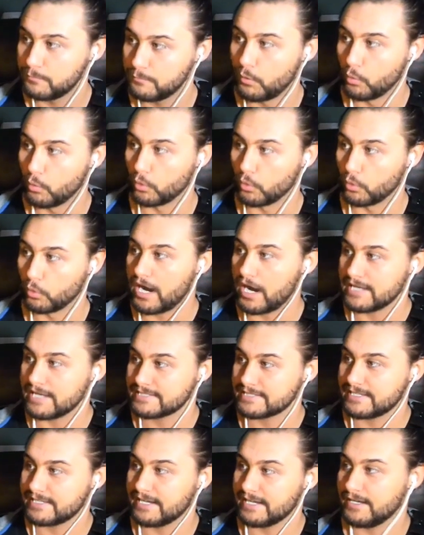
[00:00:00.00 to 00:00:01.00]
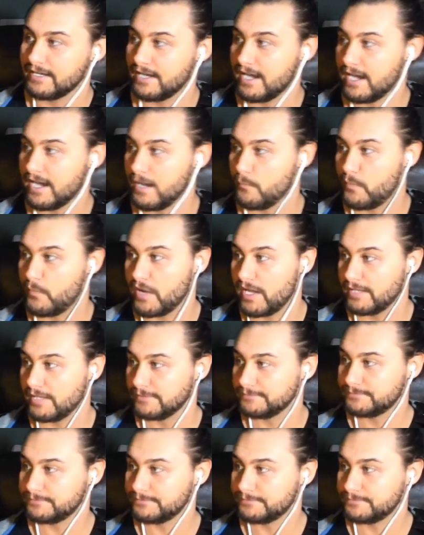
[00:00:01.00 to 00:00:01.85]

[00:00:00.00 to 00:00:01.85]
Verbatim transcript: poor Asuka, uh, but